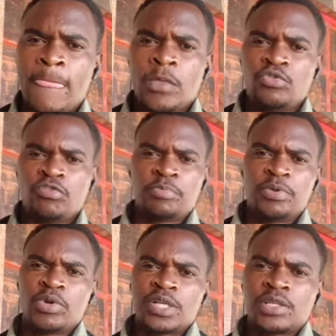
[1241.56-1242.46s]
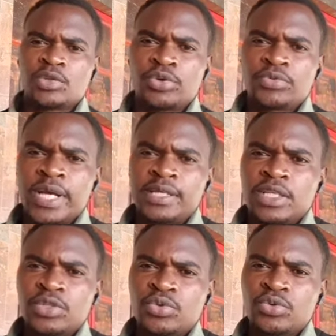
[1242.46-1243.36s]
You have been watching Know Your Right,
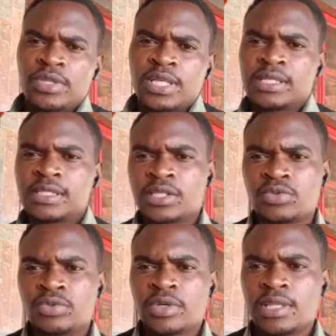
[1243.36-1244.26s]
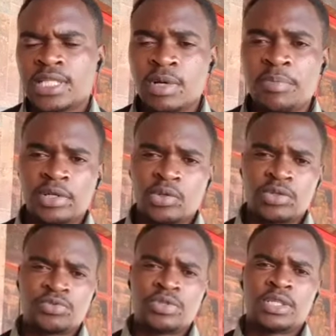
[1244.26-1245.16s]
a show that seeks to look at the Zimbabwean
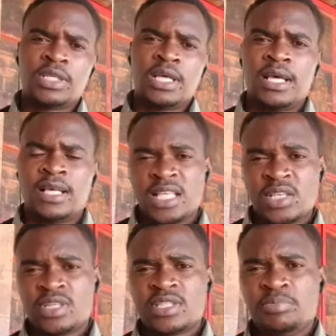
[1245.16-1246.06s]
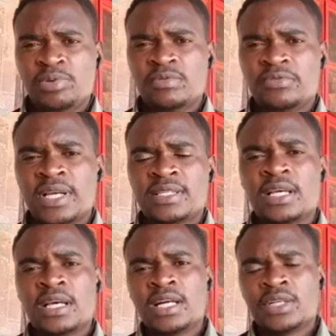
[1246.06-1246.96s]
constitution as well as the Bill of Rights.
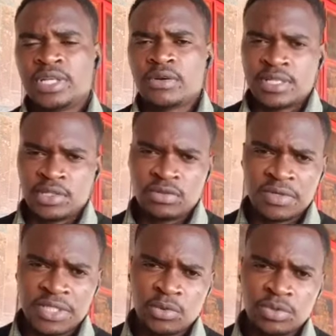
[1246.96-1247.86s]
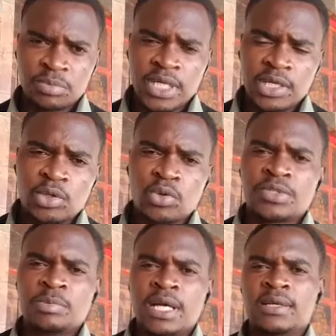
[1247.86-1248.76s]
Today I was in conversation with Marygold
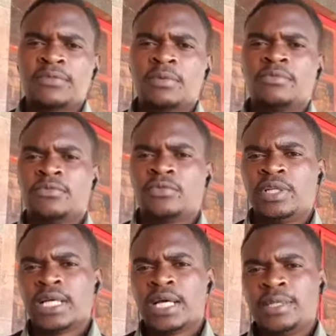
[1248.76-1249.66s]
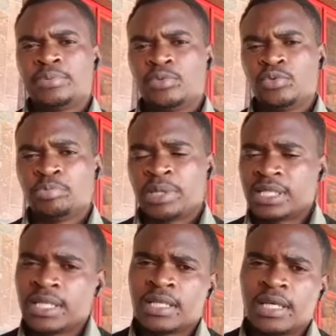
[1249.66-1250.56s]
Sibanda from Vundla Phulu
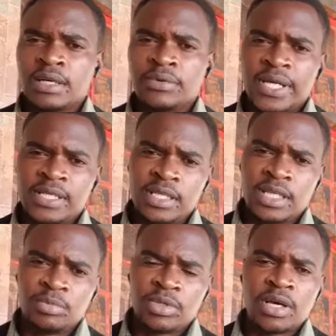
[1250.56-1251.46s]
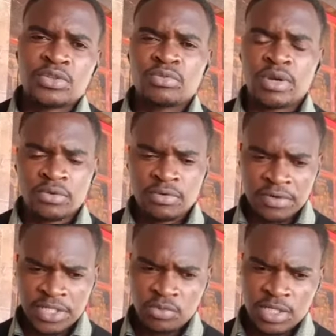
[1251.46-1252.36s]
Partners right here in Bulawayo. So our
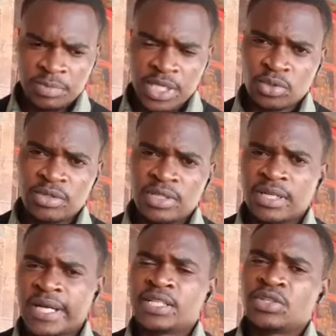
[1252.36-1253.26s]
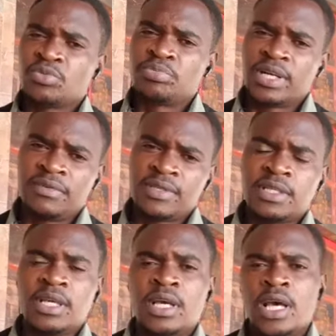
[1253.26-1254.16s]
conversation was based on the right to
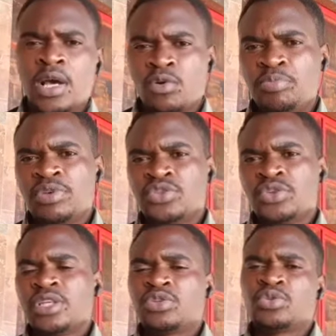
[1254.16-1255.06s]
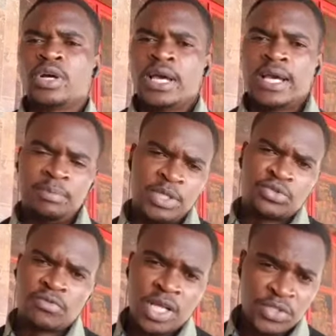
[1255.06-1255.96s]
privacy. I hope you enjoyed the show. And please
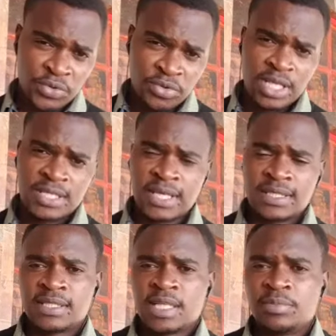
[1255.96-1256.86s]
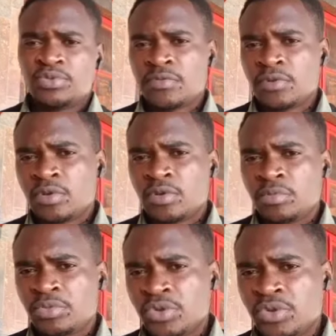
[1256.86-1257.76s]
do follow us on Twitter at SizeW. Do follow me
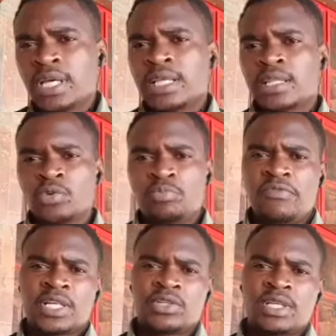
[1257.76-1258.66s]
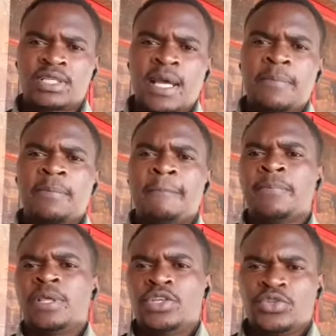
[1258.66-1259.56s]
on Twitter at the Real Perfect. Until next time,
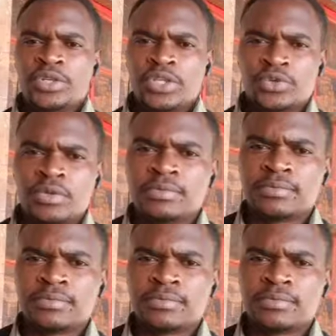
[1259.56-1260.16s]
enjoy the show.